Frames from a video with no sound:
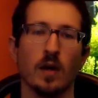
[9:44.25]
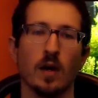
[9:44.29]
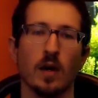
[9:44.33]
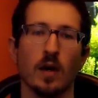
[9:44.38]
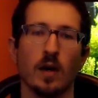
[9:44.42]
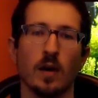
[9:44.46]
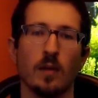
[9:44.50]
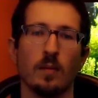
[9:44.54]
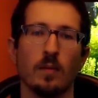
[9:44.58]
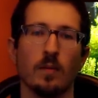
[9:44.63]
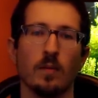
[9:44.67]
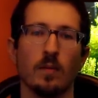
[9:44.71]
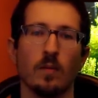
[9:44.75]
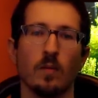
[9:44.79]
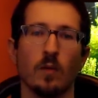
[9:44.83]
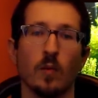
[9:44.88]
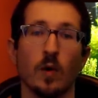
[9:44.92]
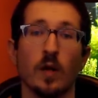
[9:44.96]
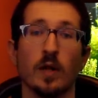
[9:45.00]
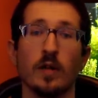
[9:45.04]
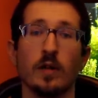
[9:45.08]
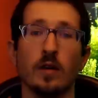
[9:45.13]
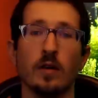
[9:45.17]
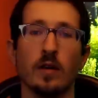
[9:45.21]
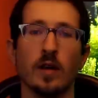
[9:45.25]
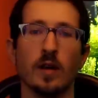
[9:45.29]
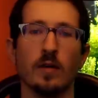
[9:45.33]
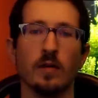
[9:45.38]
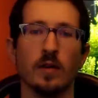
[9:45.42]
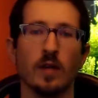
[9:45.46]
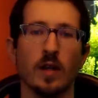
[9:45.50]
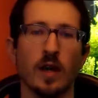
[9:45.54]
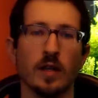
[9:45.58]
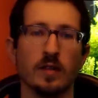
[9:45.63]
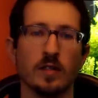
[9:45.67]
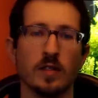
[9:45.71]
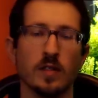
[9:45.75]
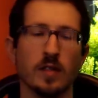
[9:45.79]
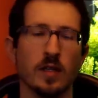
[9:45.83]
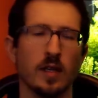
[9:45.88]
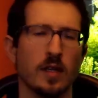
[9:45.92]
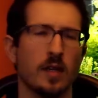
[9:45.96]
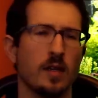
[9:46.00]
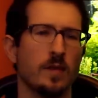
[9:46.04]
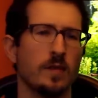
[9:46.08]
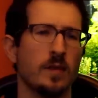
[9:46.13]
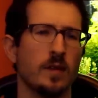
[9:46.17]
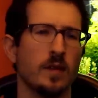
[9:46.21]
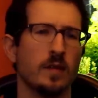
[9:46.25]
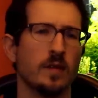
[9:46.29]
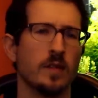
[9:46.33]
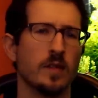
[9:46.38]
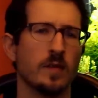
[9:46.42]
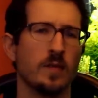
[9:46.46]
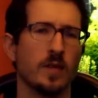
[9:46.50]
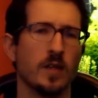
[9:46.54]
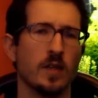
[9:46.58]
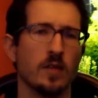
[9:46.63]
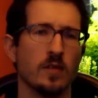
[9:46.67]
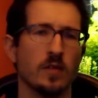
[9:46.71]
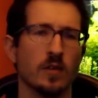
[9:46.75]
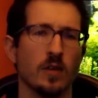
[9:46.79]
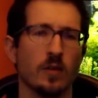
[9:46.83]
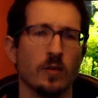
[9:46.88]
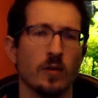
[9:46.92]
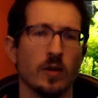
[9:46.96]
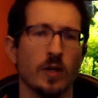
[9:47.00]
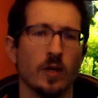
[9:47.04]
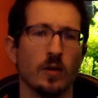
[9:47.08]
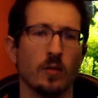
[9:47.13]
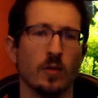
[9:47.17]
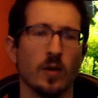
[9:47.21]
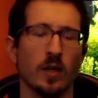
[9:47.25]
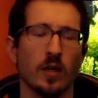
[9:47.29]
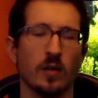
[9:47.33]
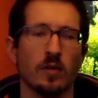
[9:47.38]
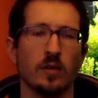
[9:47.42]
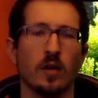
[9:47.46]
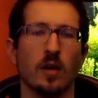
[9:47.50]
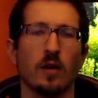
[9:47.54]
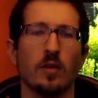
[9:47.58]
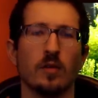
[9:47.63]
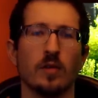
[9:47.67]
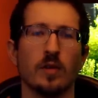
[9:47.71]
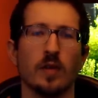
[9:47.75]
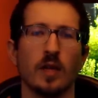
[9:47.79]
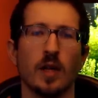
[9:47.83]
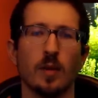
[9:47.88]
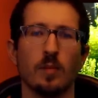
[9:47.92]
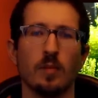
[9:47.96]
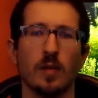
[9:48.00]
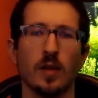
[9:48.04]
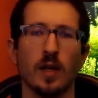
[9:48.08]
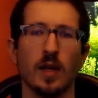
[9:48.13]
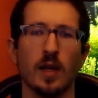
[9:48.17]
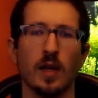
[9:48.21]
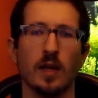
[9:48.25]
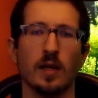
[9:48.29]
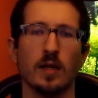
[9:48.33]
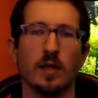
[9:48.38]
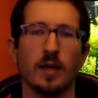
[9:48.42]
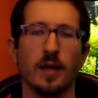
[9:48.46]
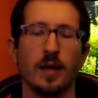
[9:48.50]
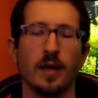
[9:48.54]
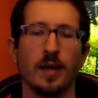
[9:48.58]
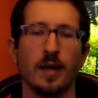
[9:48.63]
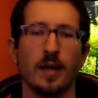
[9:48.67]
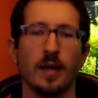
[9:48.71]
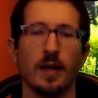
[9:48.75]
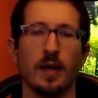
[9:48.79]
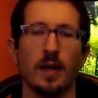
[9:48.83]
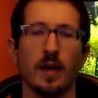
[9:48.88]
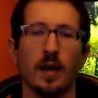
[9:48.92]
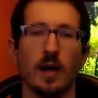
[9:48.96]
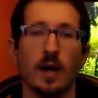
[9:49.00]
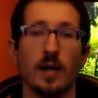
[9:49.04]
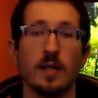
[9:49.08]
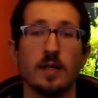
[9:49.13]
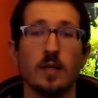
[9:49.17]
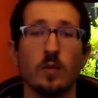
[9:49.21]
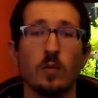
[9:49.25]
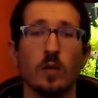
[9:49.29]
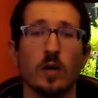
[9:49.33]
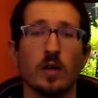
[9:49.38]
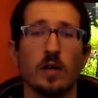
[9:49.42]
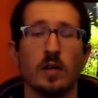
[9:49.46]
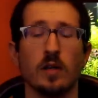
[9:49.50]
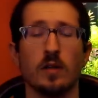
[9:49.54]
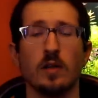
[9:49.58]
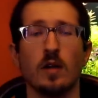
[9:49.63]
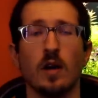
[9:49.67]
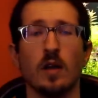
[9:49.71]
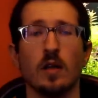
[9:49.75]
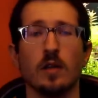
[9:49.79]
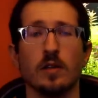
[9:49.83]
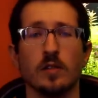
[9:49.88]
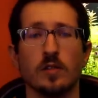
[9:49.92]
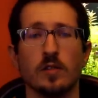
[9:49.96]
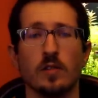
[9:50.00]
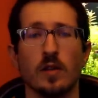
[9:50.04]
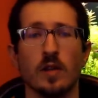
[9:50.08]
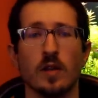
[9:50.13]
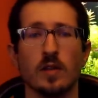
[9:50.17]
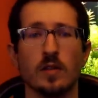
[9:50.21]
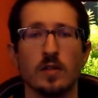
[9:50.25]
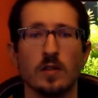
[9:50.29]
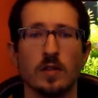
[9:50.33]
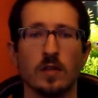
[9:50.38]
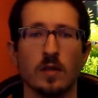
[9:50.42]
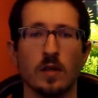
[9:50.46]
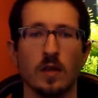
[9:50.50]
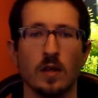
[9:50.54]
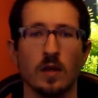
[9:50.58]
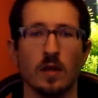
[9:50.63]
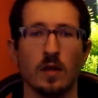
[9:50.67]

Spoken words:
While I don't have a lot to say given that this video is already running longer than I planned, I did want to acknowledge this.